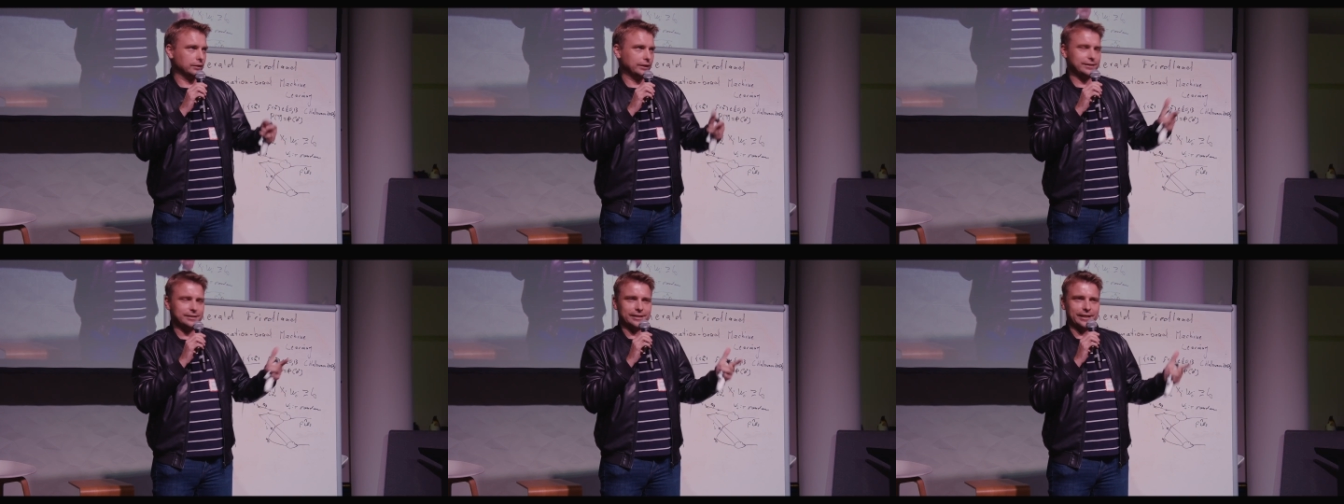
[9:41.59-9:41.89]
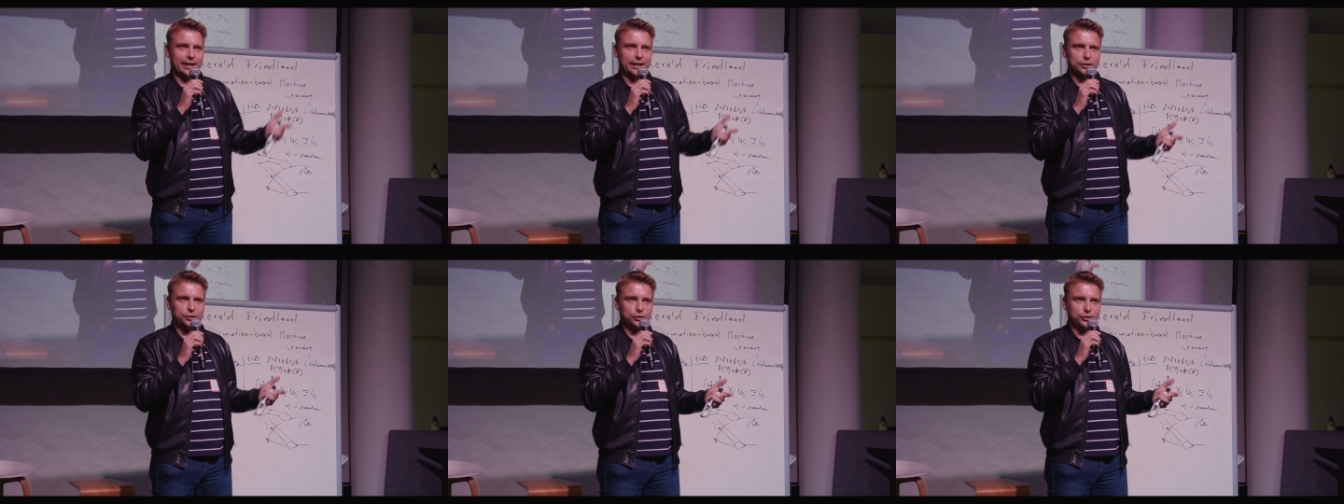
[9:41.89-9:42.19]
it's an
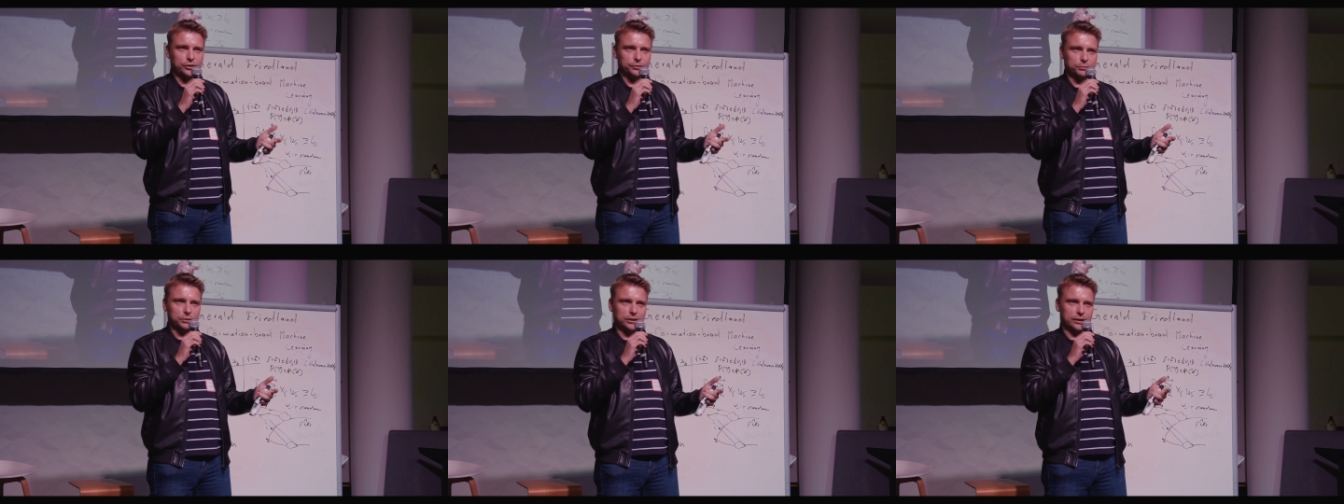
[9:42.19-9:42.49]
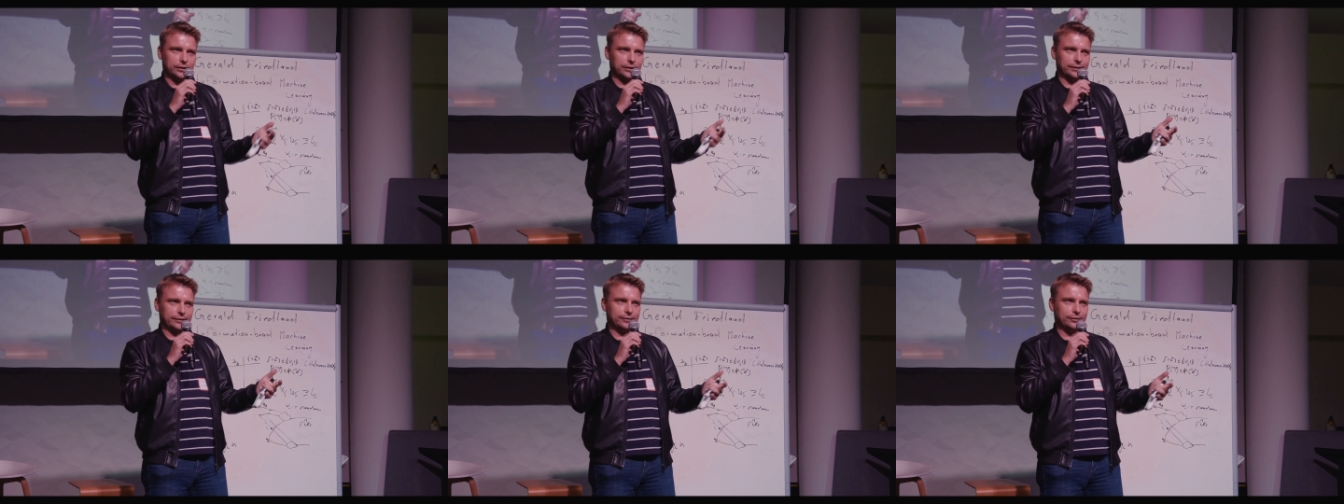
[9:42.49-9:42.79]
Edge summit,
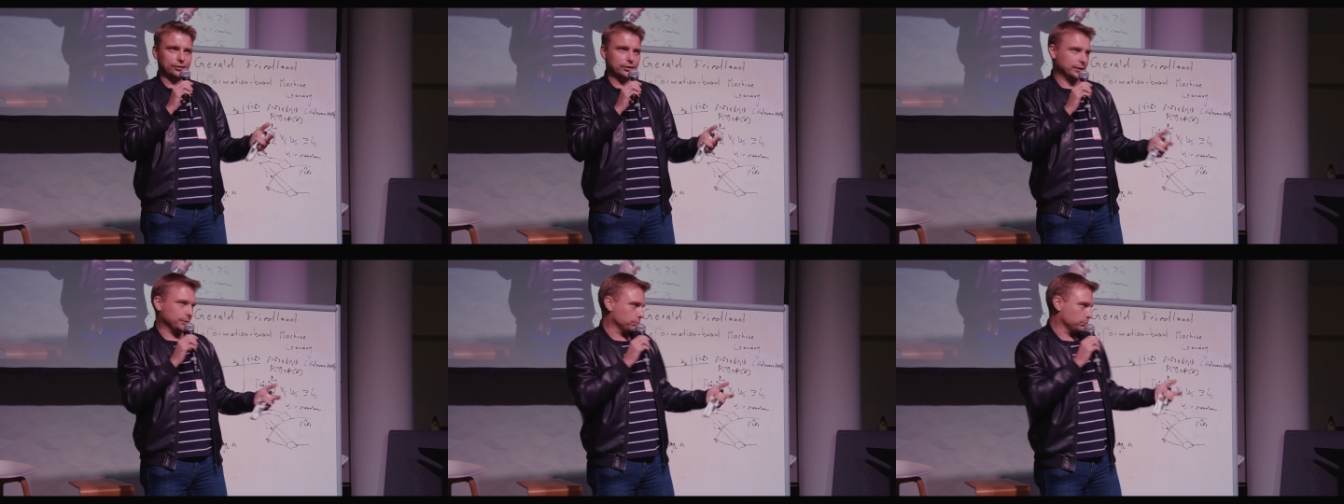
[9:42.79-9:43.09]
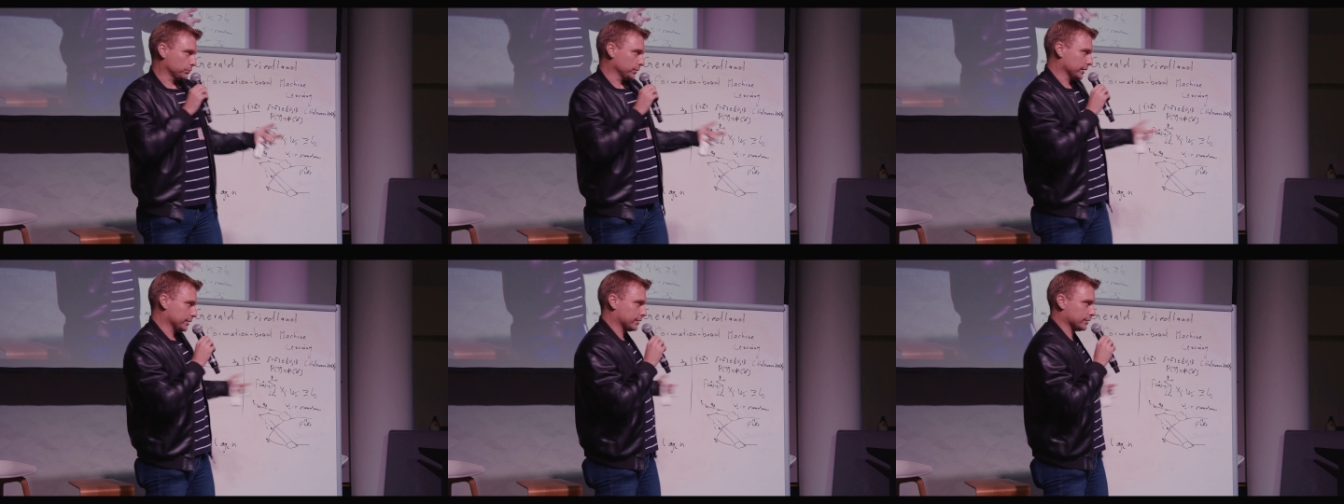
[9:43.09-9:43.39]
and I thought I'd
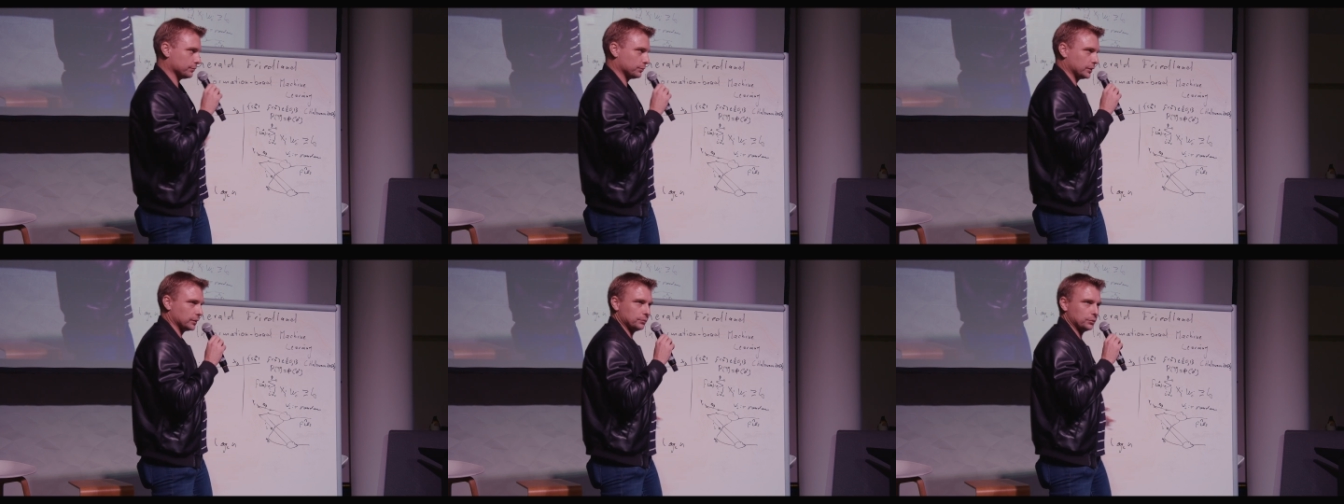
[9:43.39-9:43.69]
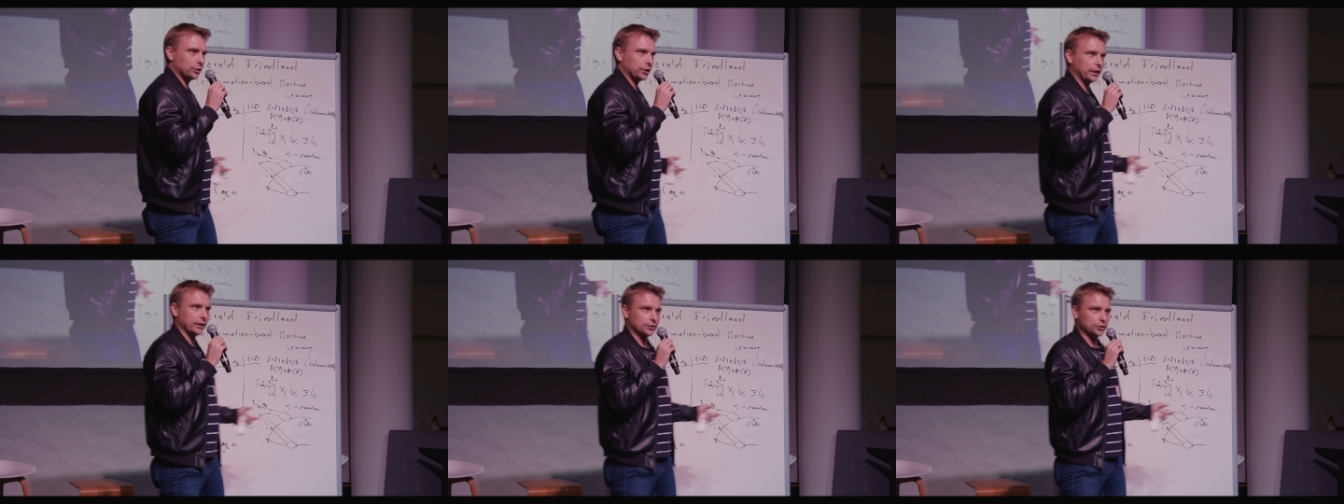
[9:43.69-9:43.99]
bring something
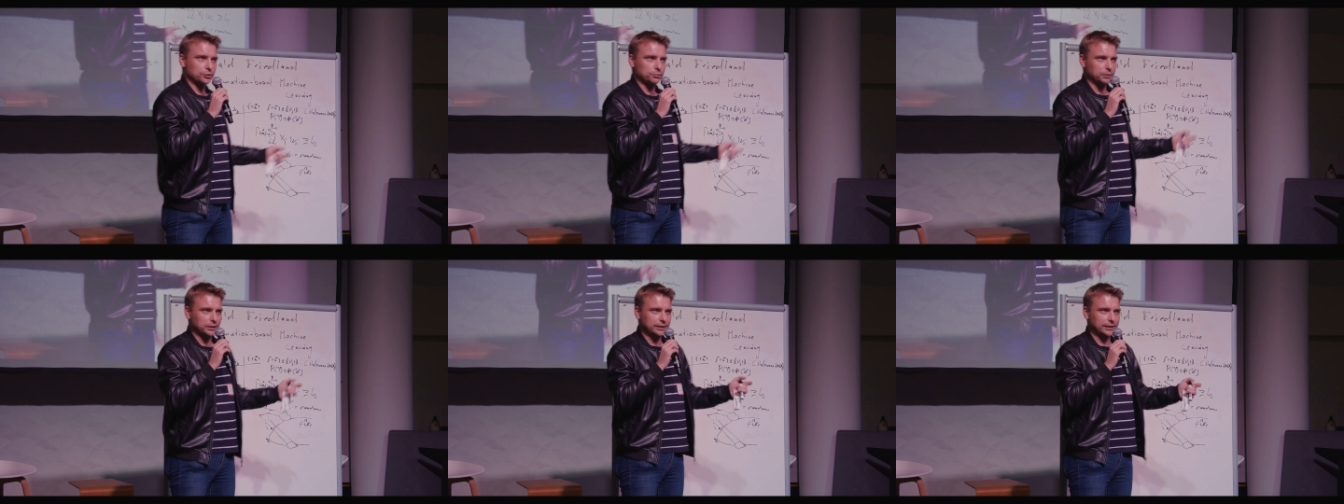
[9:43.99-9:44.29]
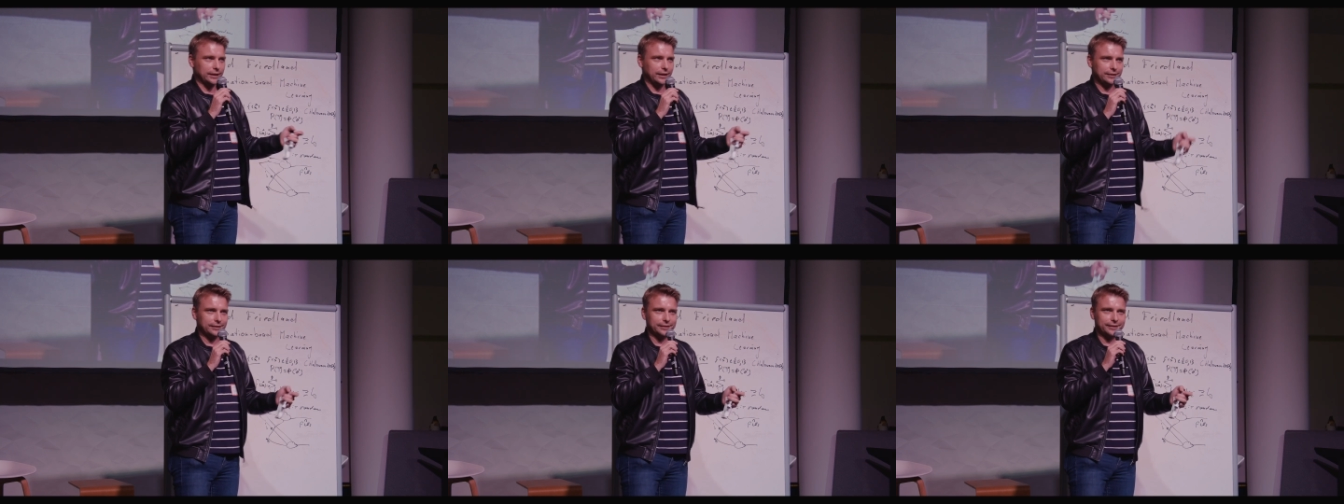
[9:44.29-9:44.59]
about Edge. But
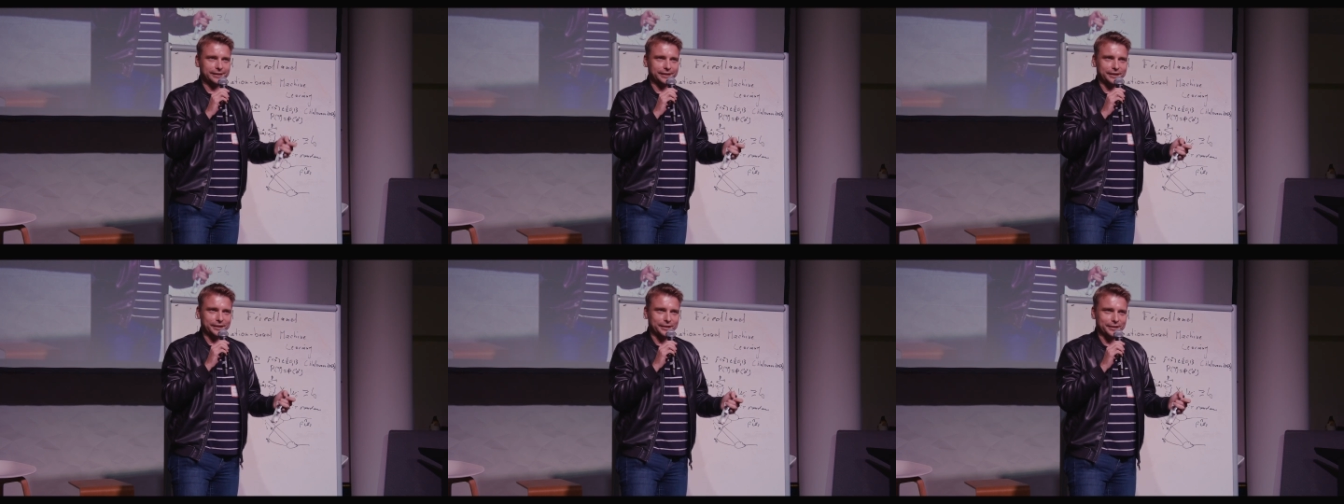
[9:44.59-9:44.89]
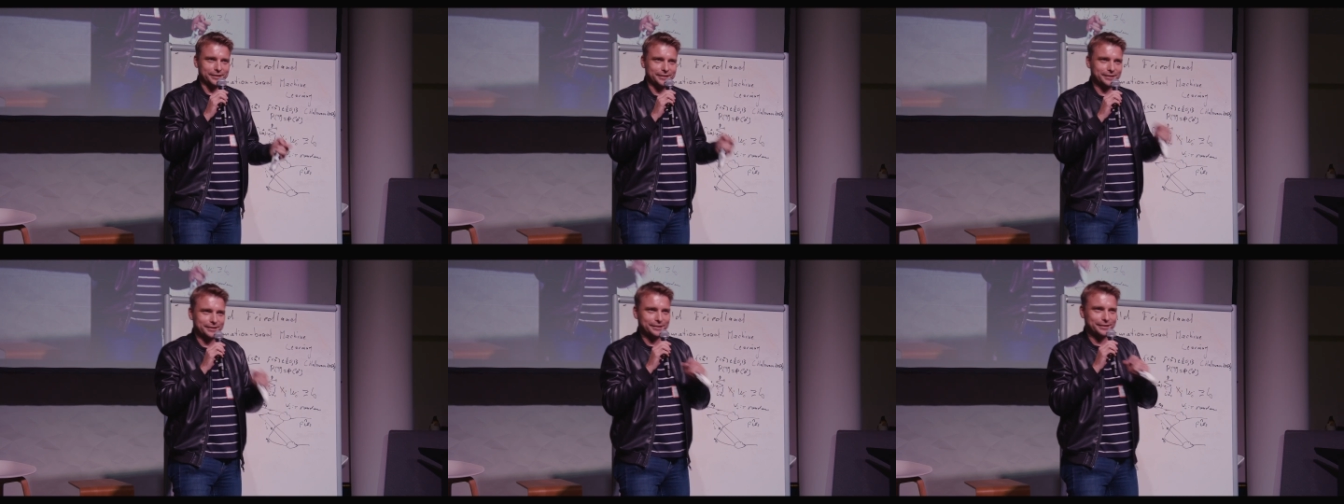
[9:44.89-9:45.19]
the other thing
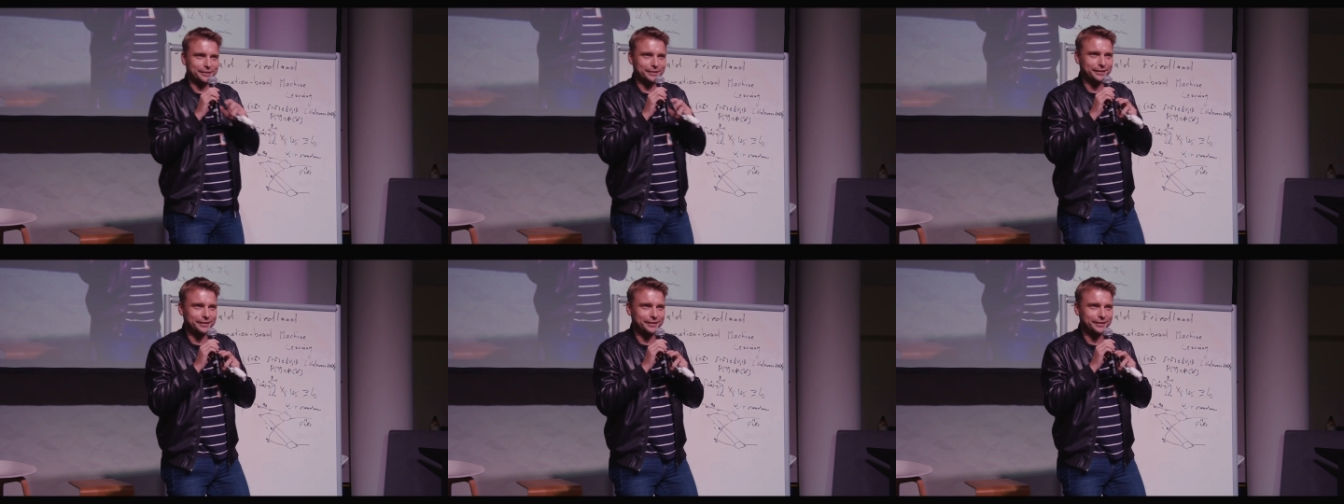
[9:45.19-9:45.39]
is,